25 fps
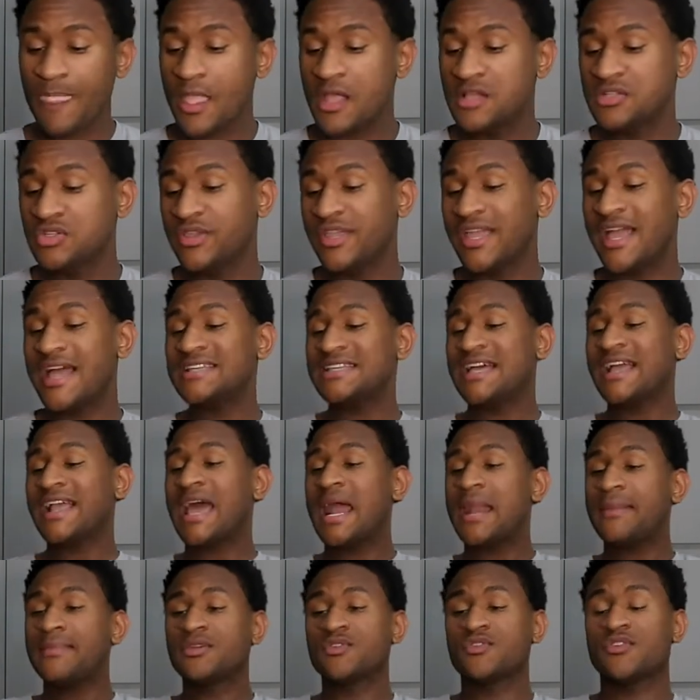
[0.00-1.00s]
So you guys, I
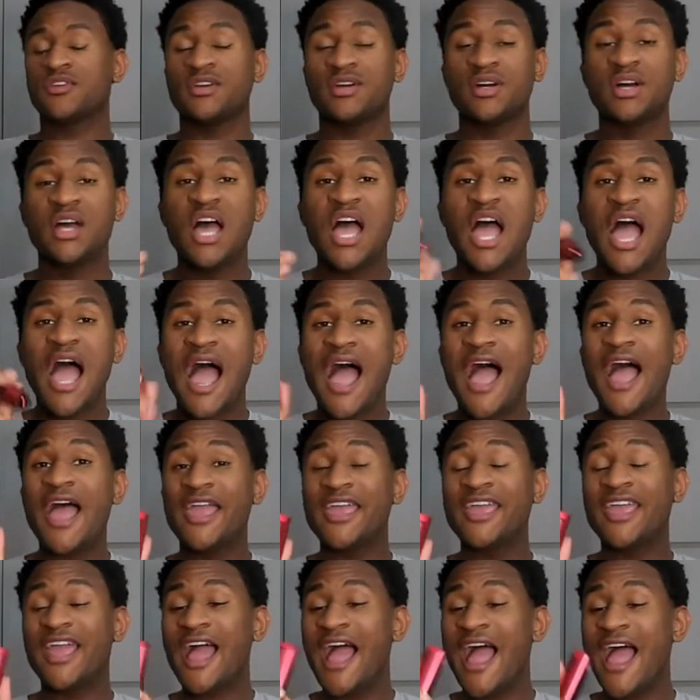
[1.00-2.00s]
gotta be real.
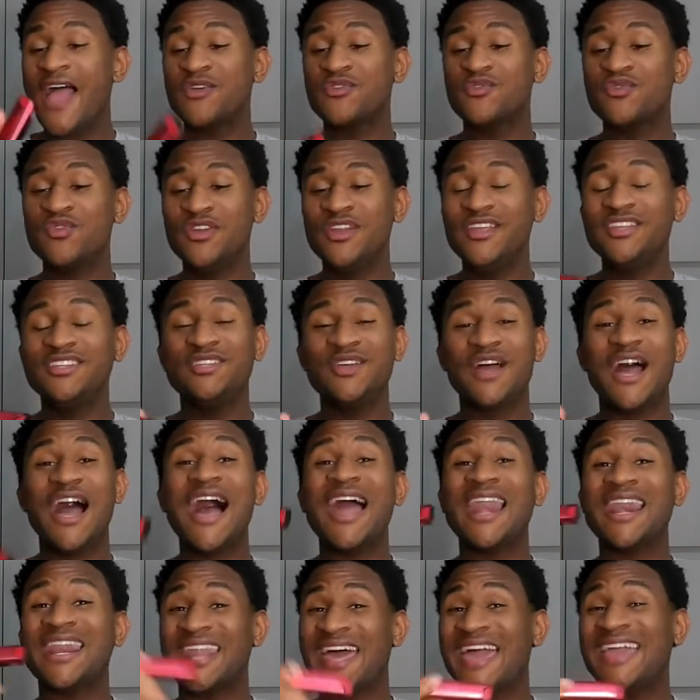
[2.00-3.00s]
I really do.
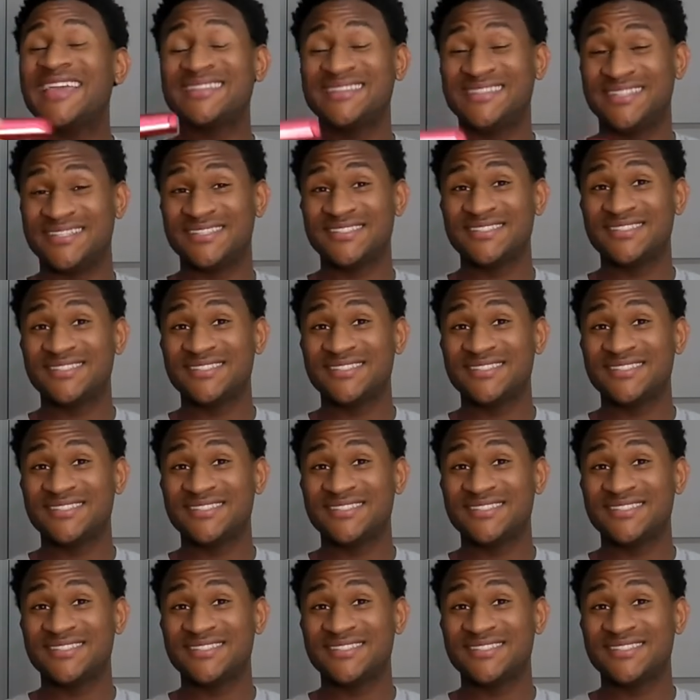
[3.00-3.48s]
I like the